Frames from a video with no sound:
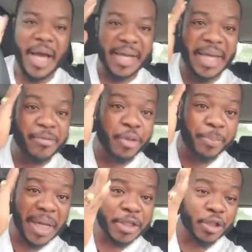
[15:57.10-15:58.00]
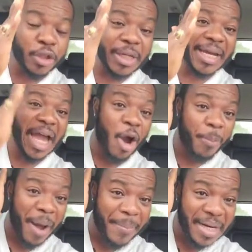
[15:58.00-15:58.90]
I came to bless you today, and I
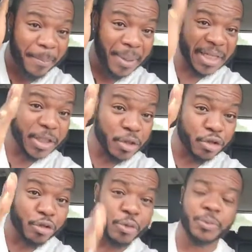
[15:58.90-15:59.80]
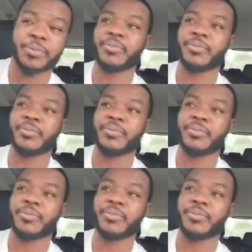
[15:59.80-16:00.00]
hope I've been a blessing to you.